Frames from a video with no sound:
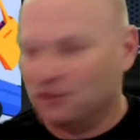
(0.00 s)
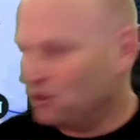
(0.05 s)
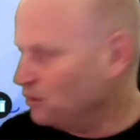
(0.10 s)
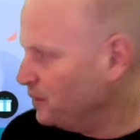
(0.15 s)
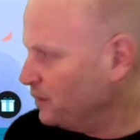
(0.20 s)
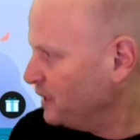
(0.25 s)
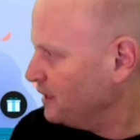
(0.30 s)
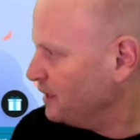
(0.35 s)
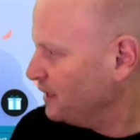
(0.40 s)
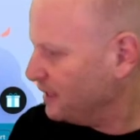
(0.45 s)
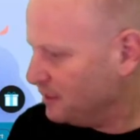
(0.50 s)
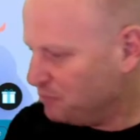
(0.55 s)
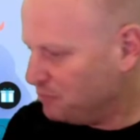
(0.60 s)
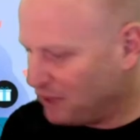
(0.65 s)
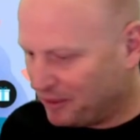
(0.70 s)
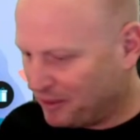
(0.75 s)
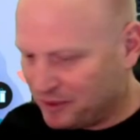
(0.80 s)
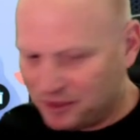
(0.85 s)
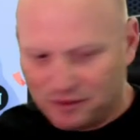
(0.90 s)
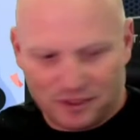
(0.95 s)
Oh wait, I
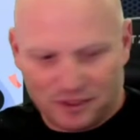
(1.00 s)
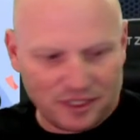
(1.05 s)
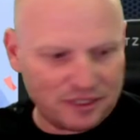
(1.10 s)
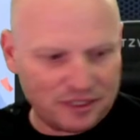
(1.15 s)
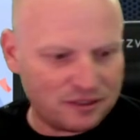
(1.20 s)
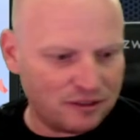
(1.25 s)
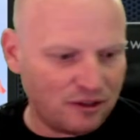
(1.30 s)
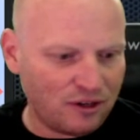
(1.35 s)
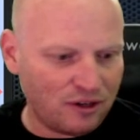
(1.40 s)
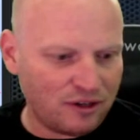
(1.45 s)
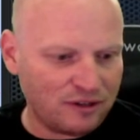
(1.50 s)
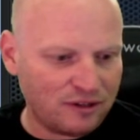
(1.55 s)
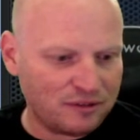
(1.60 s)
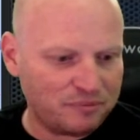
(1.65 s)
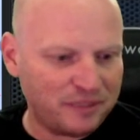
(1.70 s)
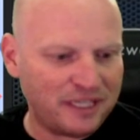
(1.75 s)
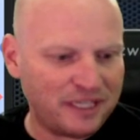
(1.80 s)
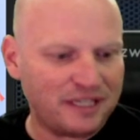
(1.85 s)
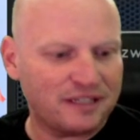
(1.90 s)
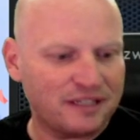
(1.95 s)
could probably do this. Oh
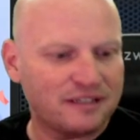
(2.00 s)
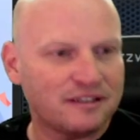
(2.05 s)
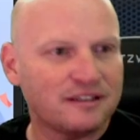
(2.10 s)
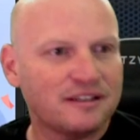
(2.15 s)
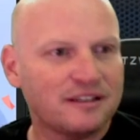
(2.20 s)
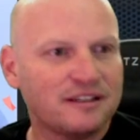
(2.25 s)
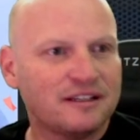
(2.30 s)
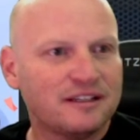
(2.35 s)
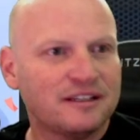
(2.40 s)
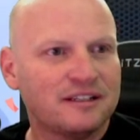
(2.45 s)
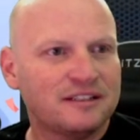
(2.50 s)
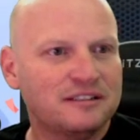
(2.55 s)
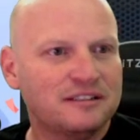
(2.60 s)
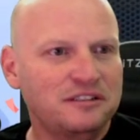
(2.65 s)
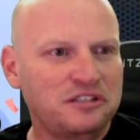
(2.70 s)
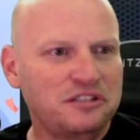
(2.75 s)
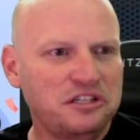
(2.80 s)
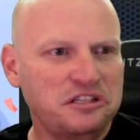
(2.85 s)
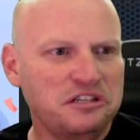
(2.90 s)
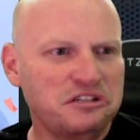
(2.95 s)
man,
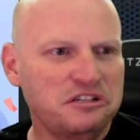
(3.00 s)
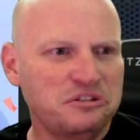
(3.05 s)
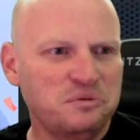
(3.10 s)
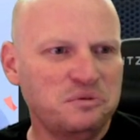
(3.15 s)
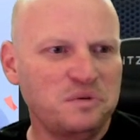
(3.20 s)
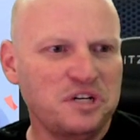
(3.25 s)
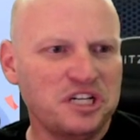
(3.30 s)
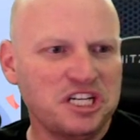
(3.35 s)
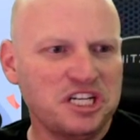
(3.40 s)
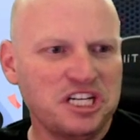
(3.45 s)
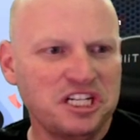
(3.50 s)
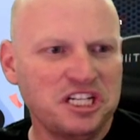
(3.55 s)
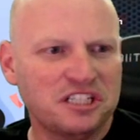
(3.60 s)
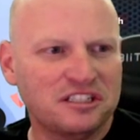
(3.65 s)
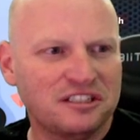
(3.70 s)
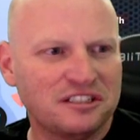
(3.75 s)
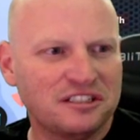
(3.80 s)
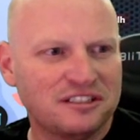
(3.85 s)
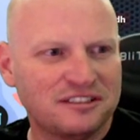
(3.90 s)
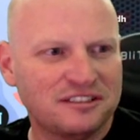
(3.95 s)
nothing's
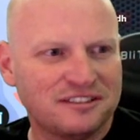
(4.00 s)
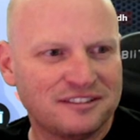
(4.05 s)
working.